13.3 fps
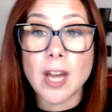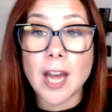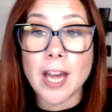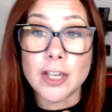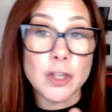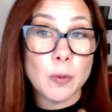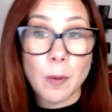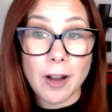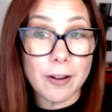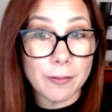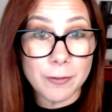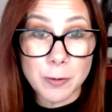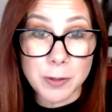and you
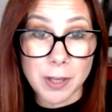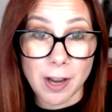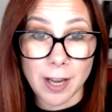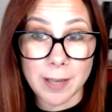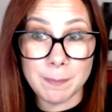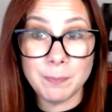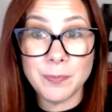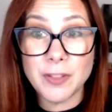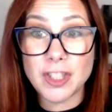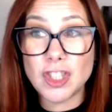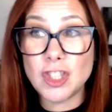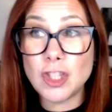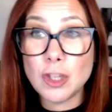work full time,
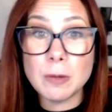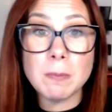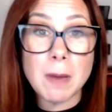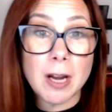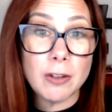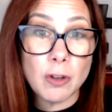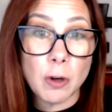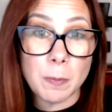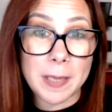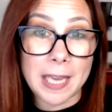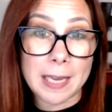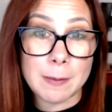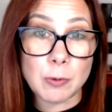you might not
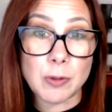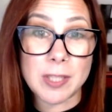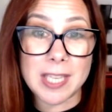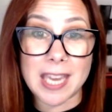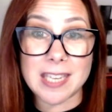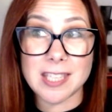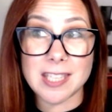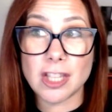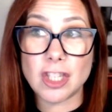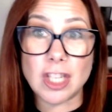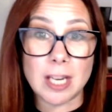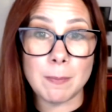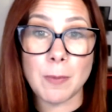be able to get to the
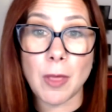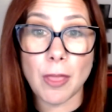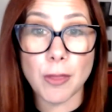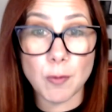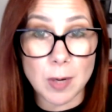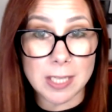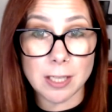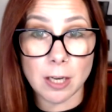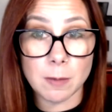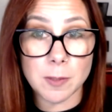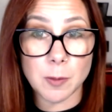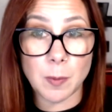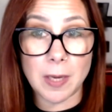gym 3
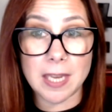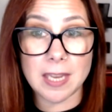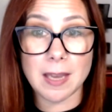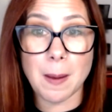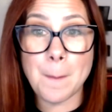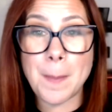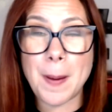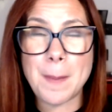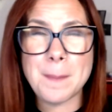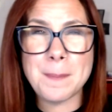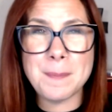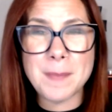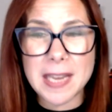times a week, but
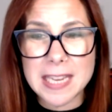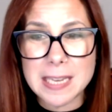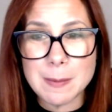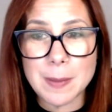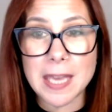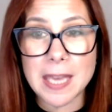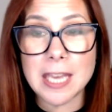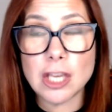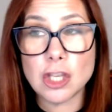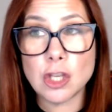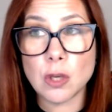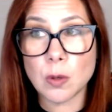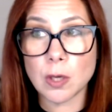maybe
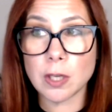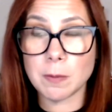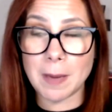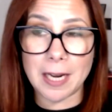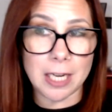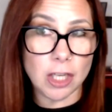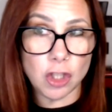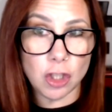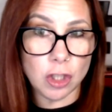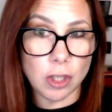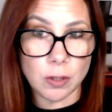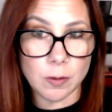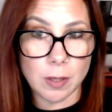you could manage
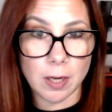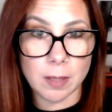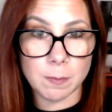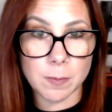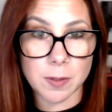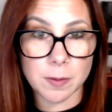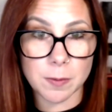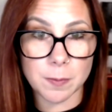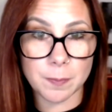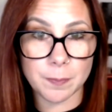2 times.